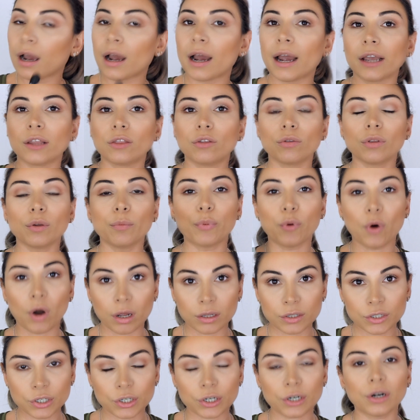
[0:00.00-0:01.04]
I do the
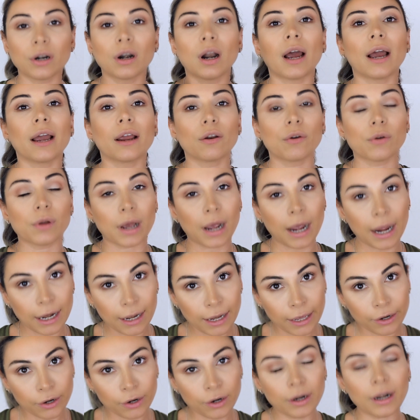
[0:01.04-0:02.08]
bronzer, I do the
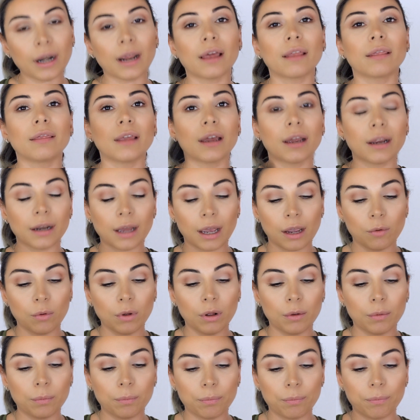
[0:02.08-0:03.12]
highlighter, and then I
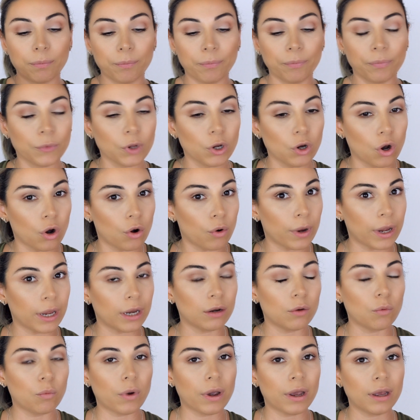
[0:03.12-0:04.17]
will go
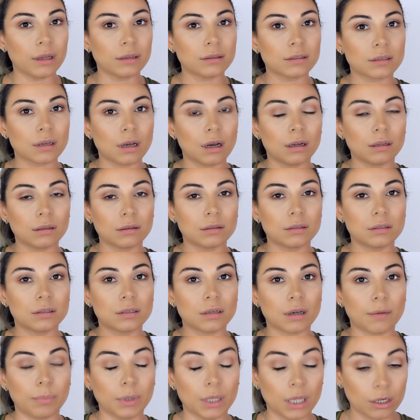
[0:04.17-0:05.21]
in with
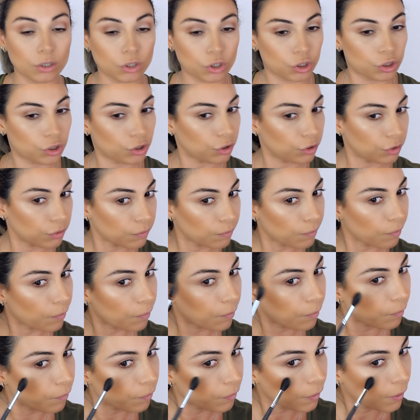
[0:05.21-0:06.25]
the blush.
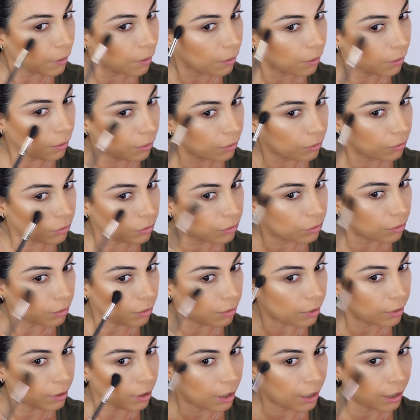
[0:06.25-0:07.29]

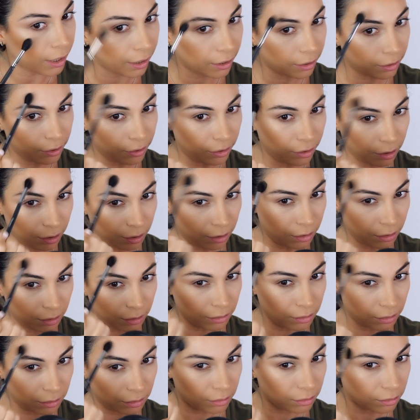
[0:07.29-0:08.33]
So I highlight
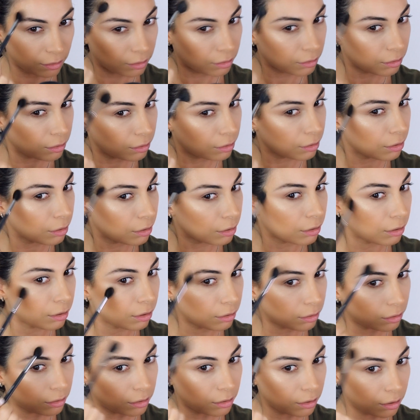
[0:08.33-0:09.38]
here,
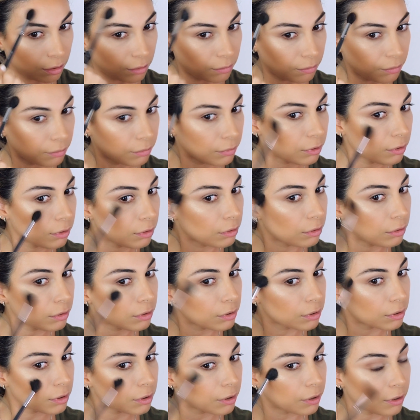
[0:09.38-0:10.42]

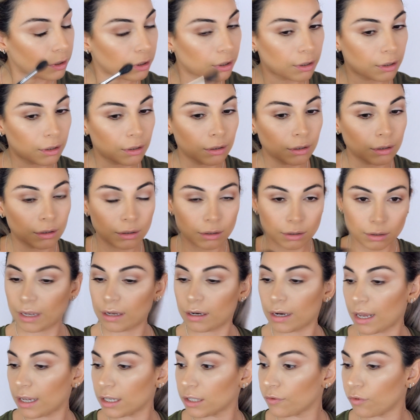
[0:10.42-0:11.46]
temples here.
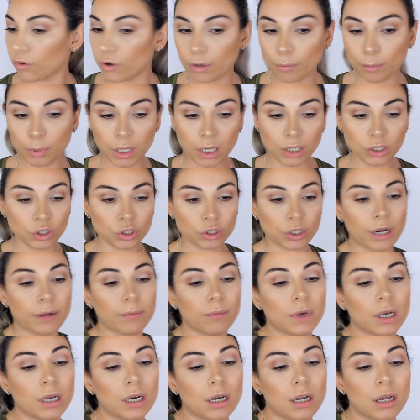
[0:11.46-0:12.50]
And as for the blush,
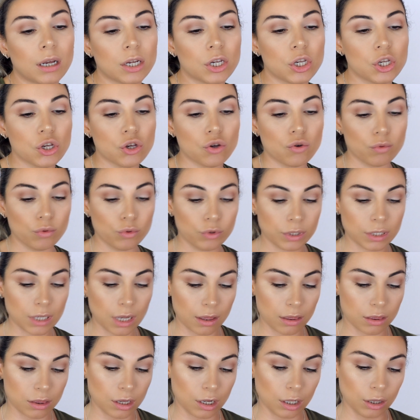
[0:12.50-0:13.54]
I'm gonna use
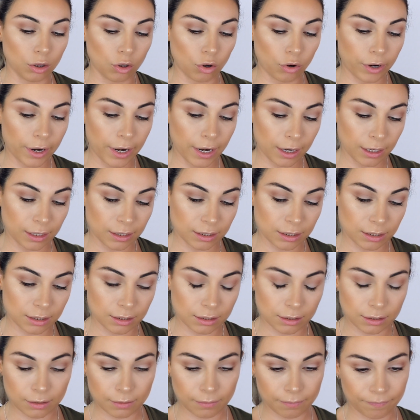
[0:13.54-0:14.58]
the
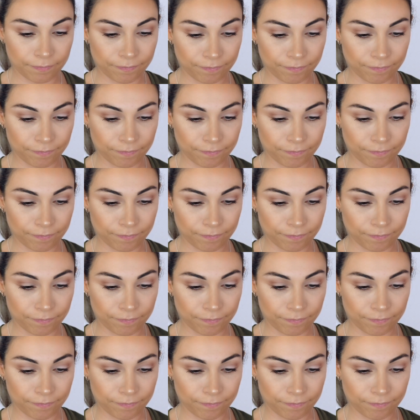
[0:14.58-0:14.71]
Lorax,